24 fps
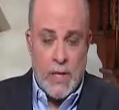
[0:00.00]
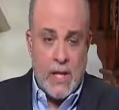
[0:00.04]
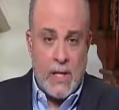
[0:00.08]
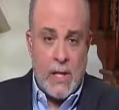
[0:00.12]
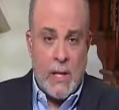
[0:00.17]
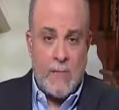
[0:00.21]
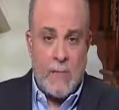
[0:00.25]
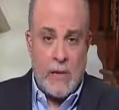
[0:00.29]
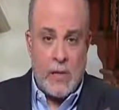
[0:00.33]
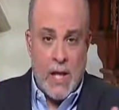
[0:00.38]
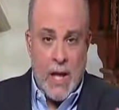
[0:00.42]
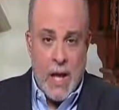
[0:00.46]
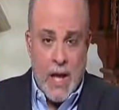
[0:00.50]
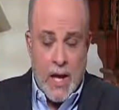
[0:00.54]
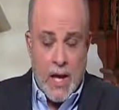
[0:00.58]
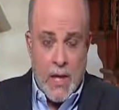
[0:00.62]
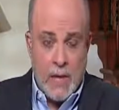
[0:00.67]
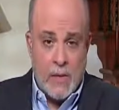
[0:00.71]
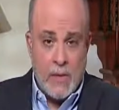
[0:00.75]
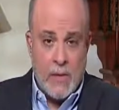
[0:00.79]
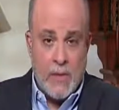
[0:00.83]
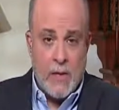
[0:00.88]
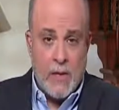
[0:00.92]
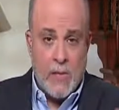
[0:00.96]
do you keep
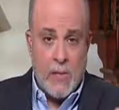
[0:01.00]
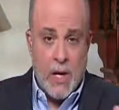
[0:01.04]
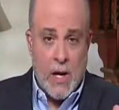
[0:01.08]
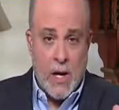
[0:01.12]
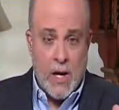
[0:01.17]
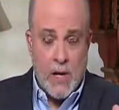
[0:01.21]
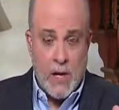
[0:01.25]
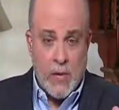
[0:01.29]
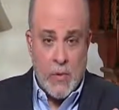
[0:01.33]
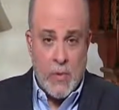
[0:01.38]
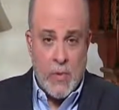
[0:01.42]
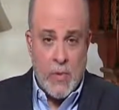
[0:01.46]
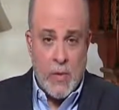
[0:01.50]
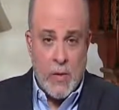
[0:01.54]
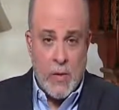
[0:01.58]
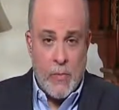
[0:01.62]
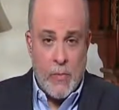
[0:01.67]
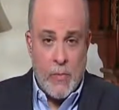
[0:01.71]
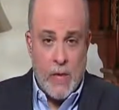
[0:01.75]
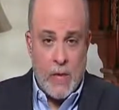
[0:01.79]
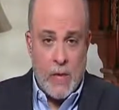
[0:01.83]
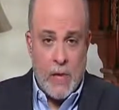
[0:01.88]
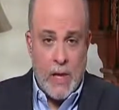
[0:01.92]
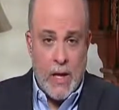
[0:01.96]
lying to the American
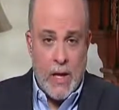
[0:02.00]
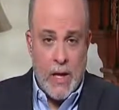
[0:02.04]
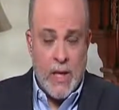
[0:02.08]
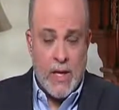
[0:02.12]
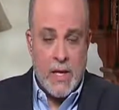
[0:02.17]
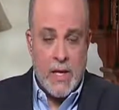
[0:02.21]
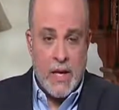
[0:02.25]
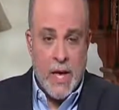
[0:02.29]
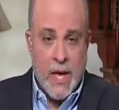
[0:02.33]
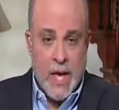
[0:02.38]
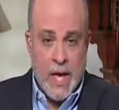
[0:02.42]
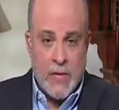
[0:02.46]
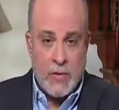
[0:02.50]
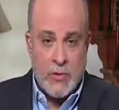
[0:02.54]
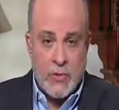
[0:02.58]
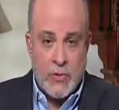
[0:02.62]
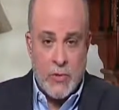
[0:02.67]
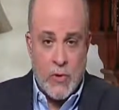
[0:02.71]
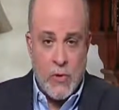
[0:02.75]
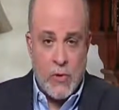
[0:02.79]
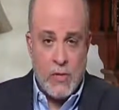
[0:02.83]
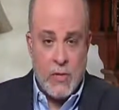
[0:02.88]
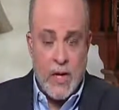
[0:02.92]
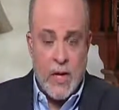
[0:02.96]
people? A
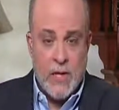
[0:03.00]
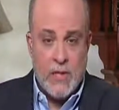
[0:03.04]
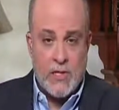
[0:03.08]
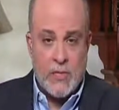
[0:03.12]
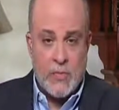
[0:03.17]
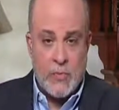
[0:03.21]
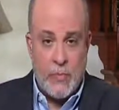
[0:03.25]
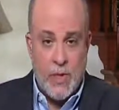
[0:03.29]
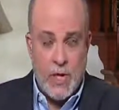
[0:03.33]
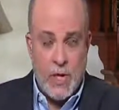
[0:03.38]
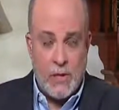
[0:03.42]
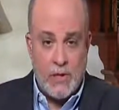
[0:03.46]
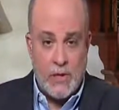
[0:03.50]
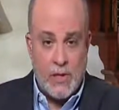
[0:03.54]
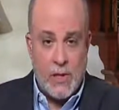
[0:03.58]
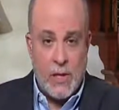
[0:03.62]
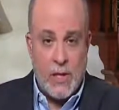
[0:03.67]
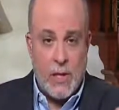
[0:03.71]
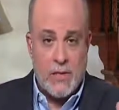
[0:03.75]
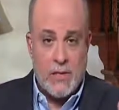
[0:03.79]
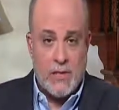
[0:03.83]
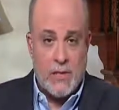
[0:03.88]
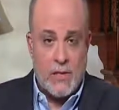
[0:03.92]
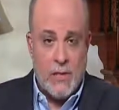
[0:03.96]
Castro-like speech
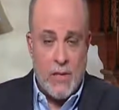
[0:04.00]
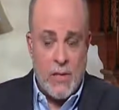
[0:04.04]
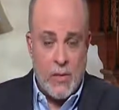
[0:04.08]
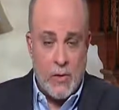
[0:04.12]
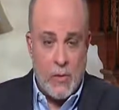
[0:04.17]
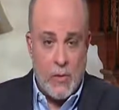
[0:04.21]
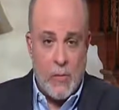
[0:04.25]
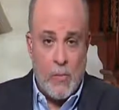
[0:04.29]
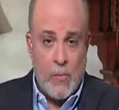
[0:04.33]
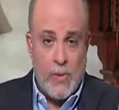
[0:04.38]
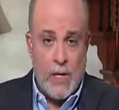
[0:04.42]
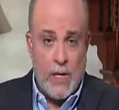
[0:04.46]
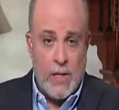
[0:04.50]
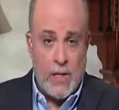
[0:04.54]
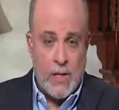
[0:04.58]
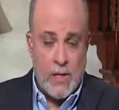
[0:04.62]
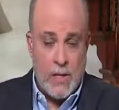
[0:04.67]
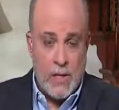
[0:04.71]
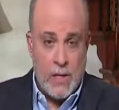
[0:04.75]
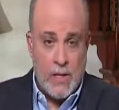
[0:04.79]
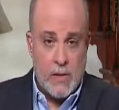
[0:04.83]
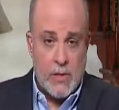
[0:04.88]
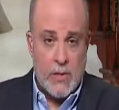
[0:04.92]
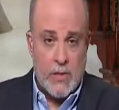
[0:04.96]
last night, albeit
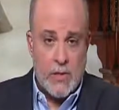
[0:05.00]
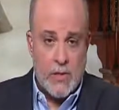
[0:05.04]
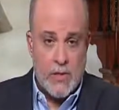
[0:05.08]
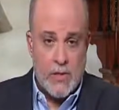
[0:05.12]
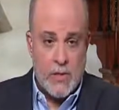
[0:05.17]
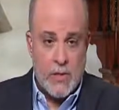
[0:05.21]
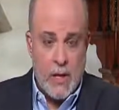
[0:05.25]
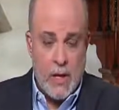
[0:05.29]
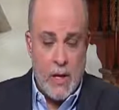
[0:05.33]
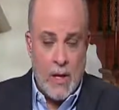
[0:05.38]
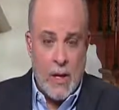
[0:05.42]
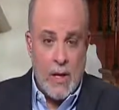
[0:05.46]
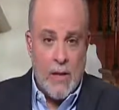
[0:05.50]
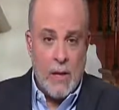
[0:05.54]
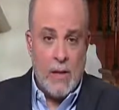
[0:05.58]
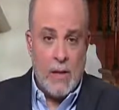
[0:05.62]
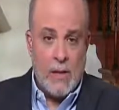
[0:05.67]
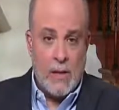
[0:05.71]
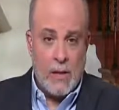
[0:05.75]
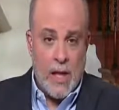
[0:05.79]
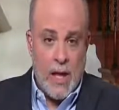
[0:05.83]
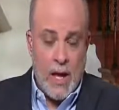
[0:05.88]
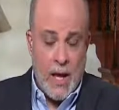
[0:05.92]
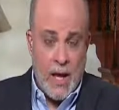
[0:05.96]
in English.
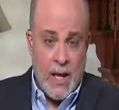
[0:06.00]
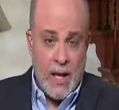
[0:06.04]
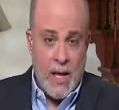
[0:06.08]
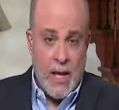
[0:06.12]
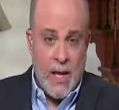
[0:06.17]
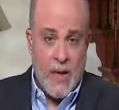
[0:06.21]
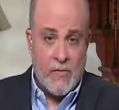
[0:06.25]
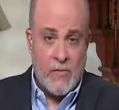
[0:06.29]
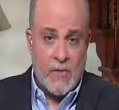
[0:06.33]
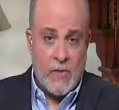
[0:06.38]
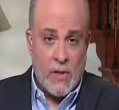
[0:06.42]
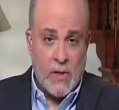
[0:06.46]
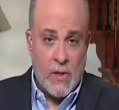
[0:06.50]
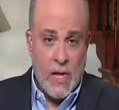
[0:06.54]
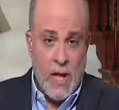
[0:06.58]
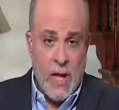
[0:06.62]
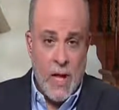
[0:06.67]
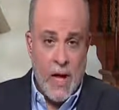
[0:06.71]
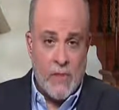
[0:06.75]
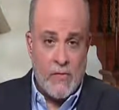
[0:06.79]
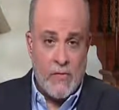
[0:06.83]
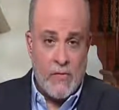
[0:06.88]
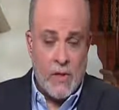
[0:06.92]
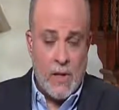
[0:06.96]
Lie after
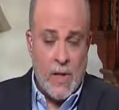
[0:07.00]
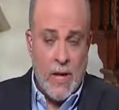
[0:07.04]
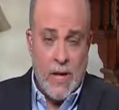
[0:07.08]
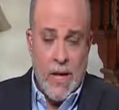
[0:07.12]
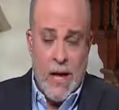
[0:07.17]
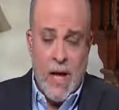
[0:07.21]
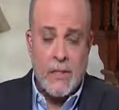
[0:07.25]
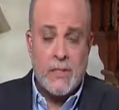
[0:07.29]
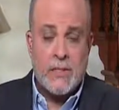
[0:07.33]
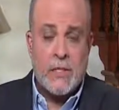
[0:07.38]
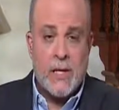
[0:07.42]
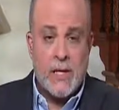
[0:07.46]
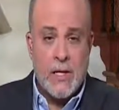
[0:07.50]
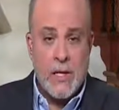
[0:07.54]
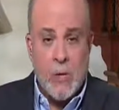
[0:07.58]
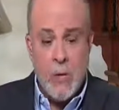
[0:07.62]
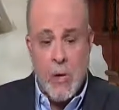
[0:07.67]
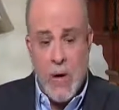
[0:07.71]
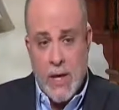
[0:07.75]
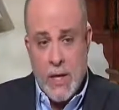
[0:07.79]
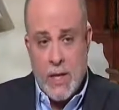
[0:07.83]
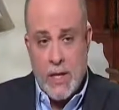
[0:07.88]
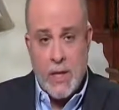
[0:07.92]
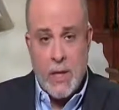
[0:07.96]
lie after lie. I'll tell you
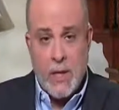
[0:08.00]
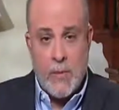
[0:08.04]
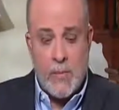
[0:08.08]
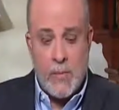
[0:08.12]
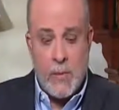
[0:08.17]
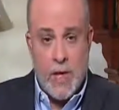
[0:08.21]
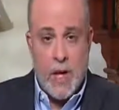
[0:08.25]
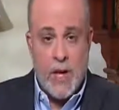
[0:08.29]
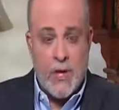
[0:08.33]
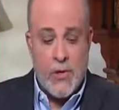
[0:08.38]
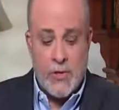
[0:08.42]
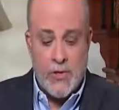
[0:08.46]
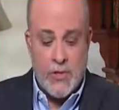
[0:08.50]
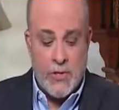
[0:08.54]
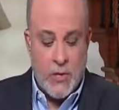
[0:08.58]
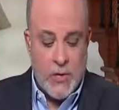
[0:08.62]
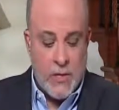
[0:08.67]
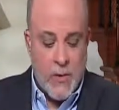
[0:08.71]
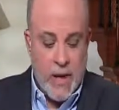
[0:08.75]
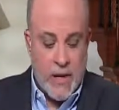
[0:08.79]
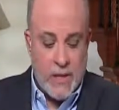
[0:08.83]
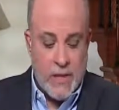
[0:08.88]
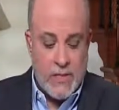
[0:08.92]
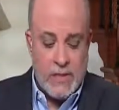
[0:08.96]
why you keep lying, because
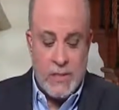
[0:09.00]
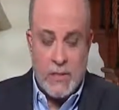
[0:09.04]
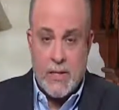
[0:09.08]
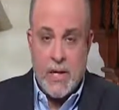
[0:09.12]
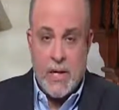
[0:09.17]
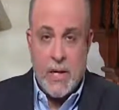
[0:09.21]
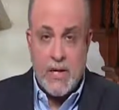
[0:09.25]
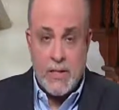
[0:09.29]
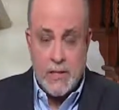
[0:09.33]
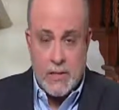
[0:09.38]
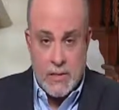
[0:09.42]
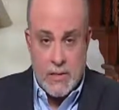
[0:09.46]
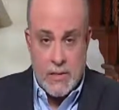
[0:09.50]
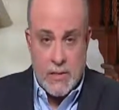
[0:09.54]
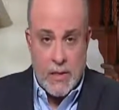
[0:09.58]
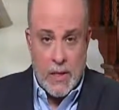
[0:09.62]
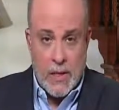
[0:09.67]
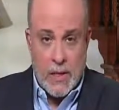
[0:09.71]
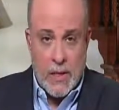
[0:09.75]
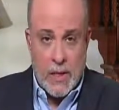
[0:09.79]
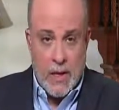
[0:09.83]
your record stinks.